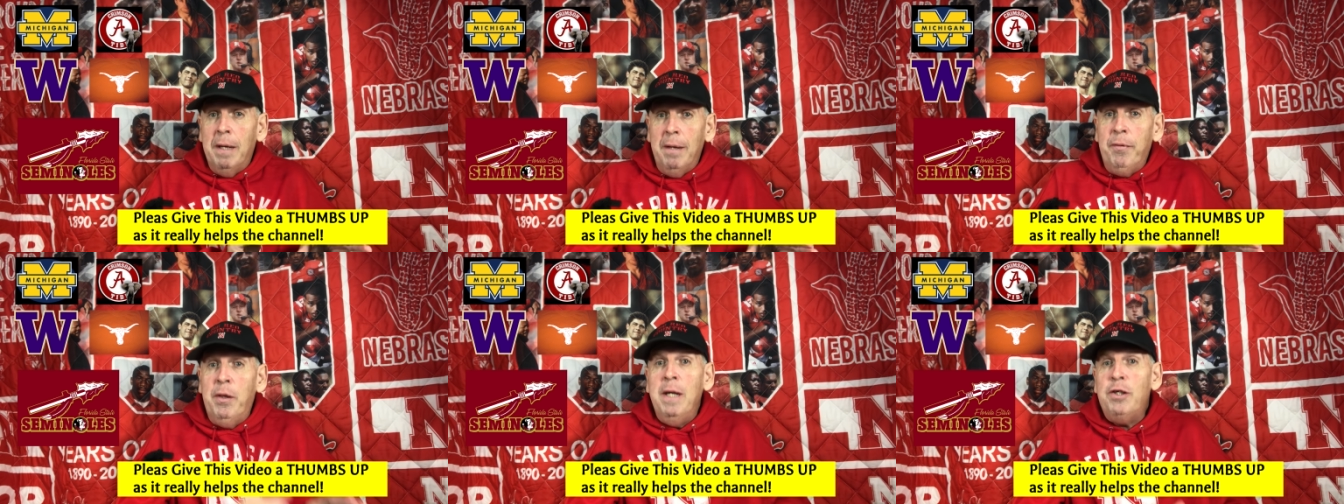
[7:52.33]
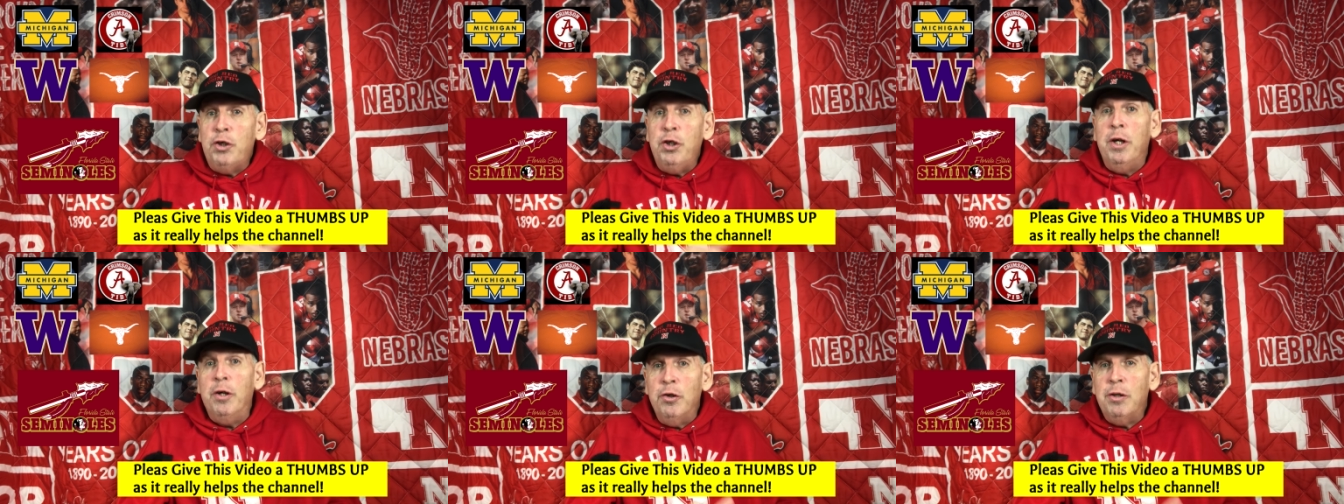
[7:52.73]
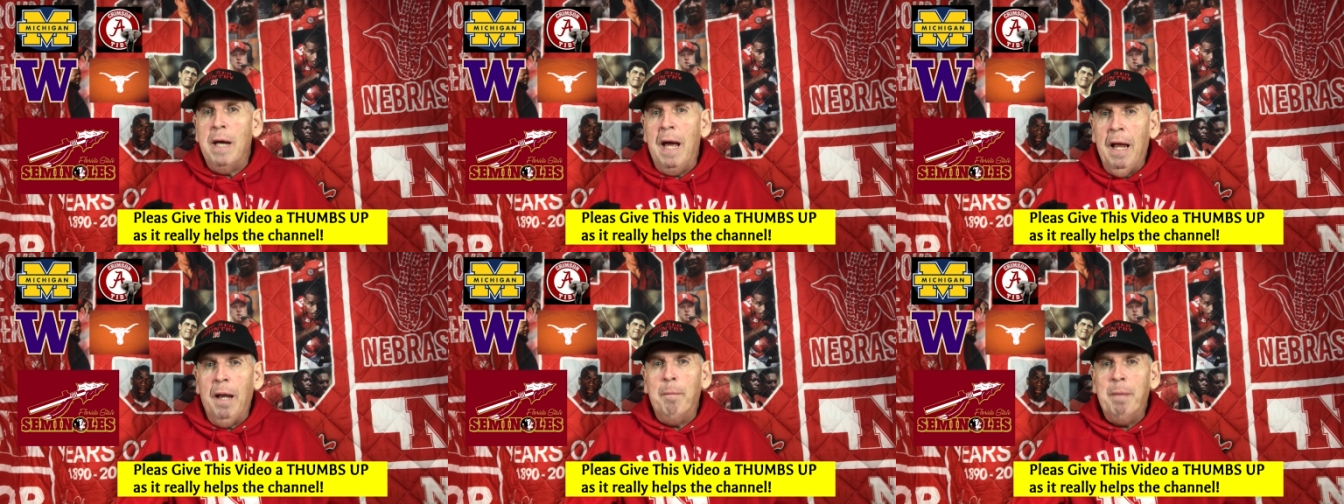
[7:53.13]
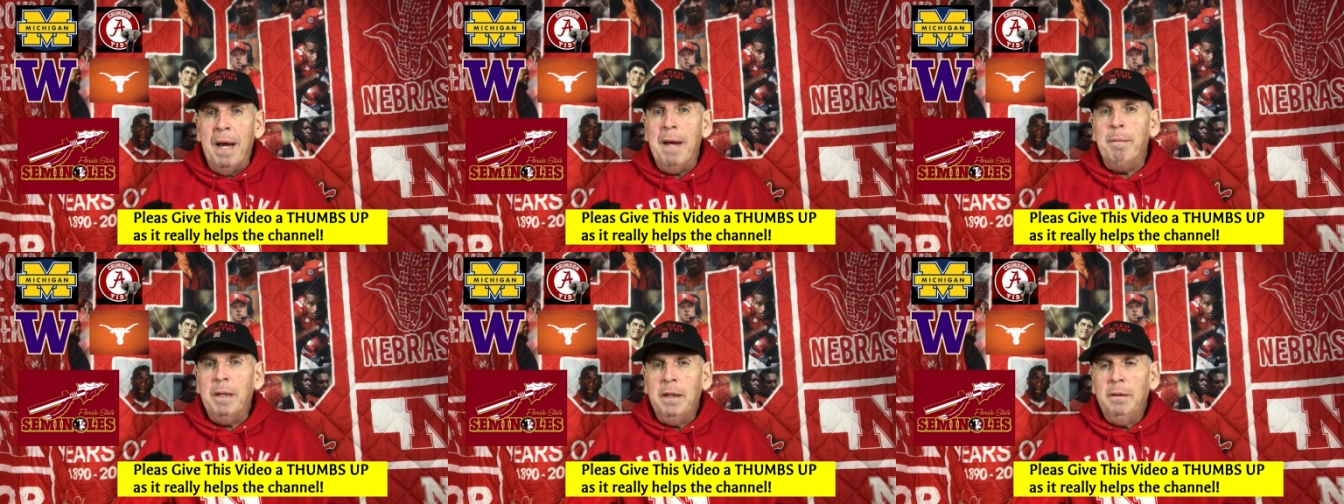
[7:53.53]
This year's
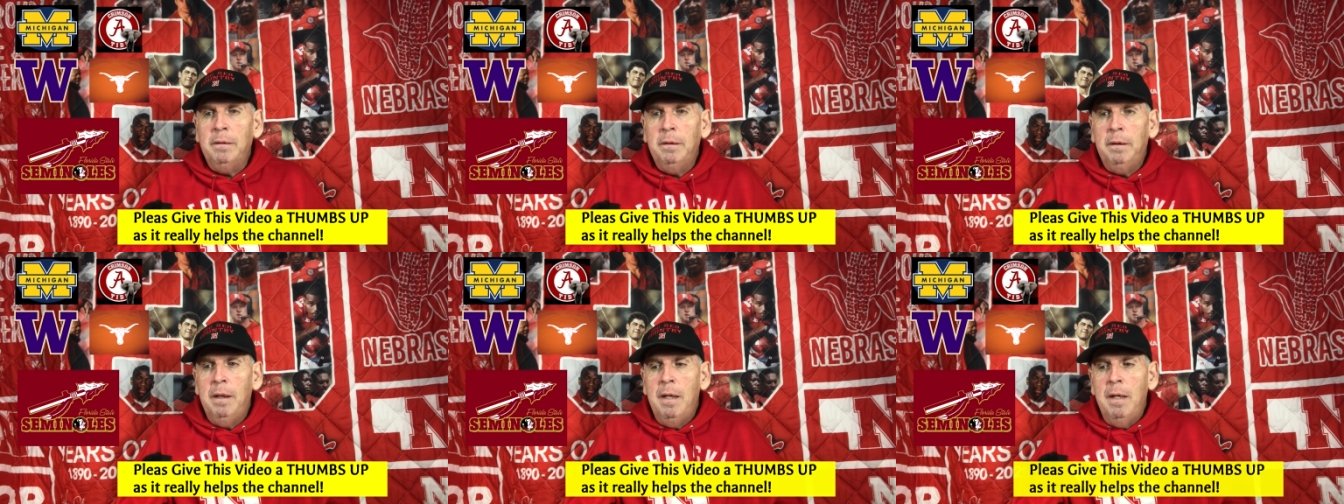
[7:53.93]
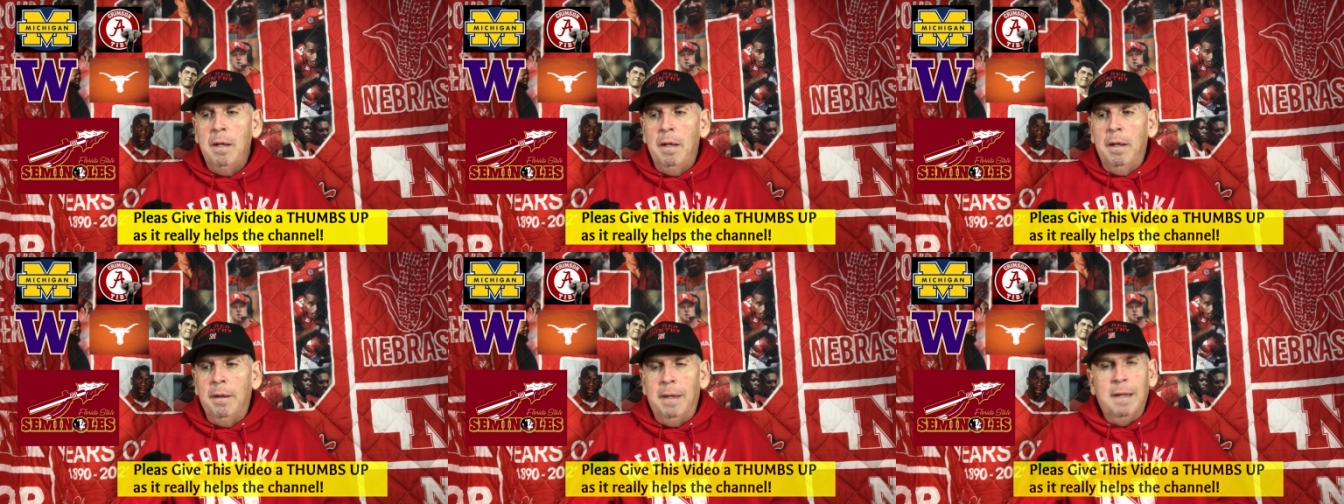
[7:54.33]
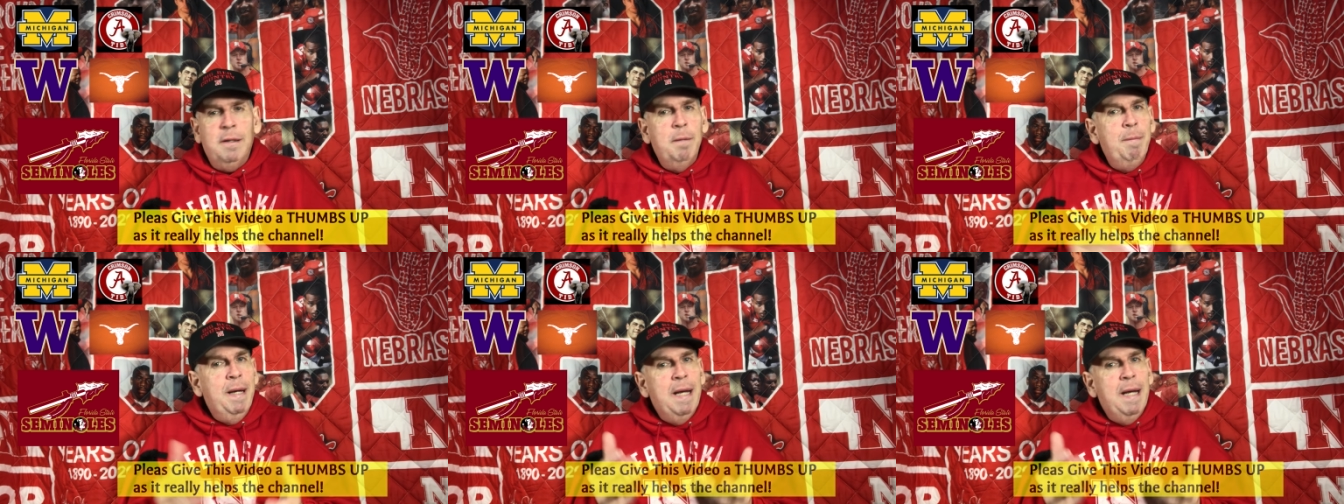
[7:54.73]
Alabama. Doesn't